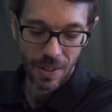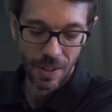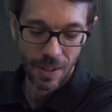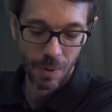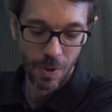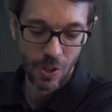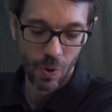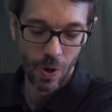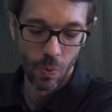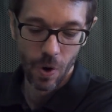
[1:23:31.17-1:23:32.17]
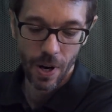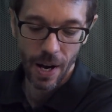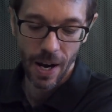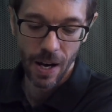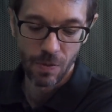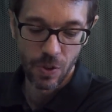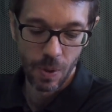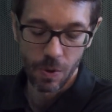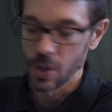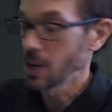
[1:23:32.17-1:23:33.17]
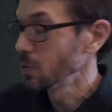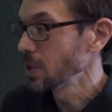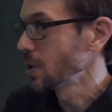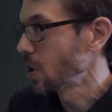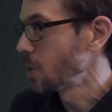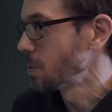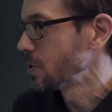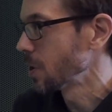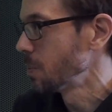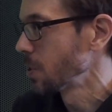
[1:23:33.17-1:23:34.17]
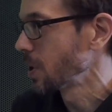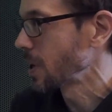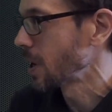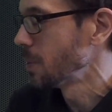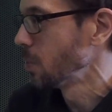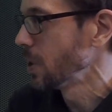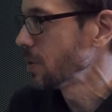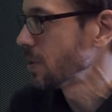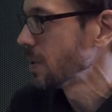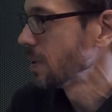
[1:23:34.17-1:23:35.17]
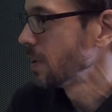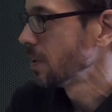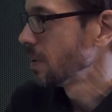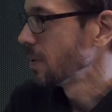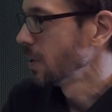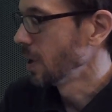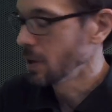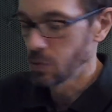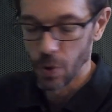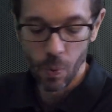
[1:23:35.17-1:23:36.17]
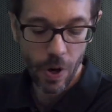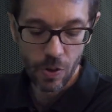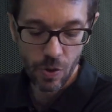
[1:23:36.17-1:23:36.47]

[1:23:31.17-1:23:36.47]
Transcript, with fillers: Um, so I'd want to have some because I don't think armor is armor going to come with no any footwear.